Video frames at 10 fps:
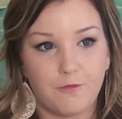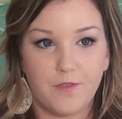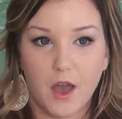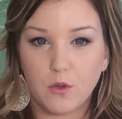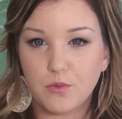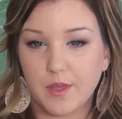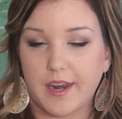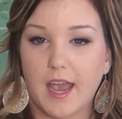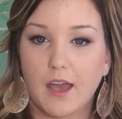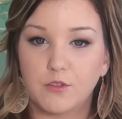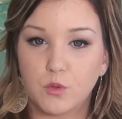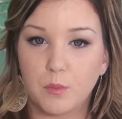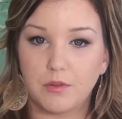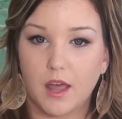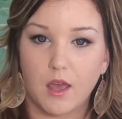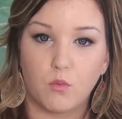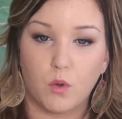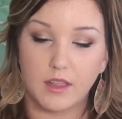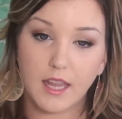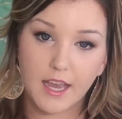found that I have to apply
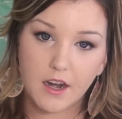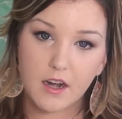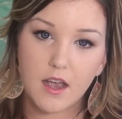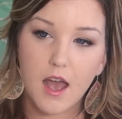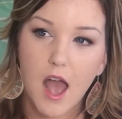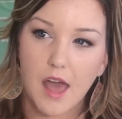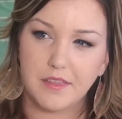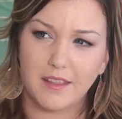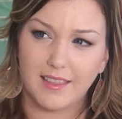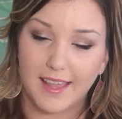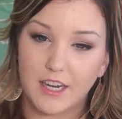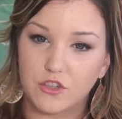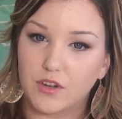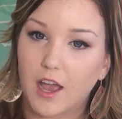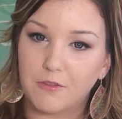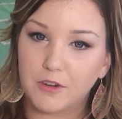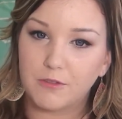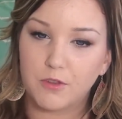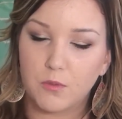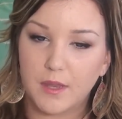one layer and then let it dry for
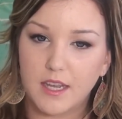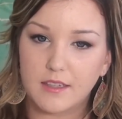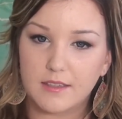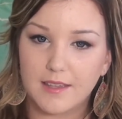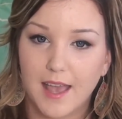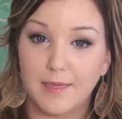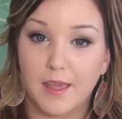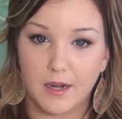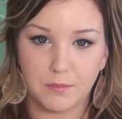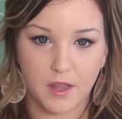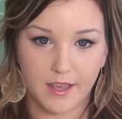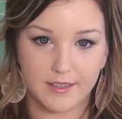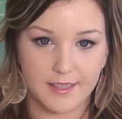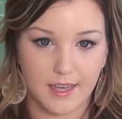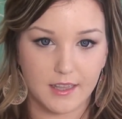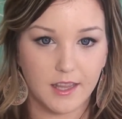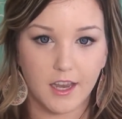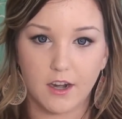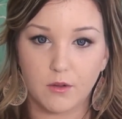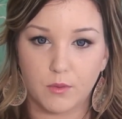a few minutes and then apply a second
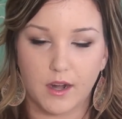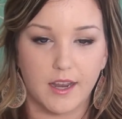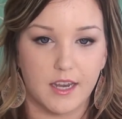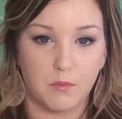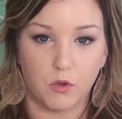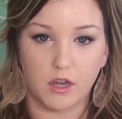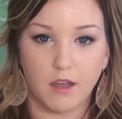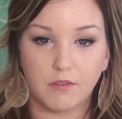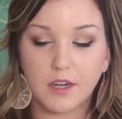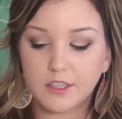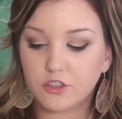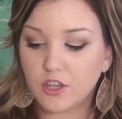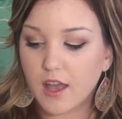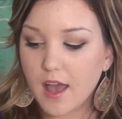layer where I need more coverage,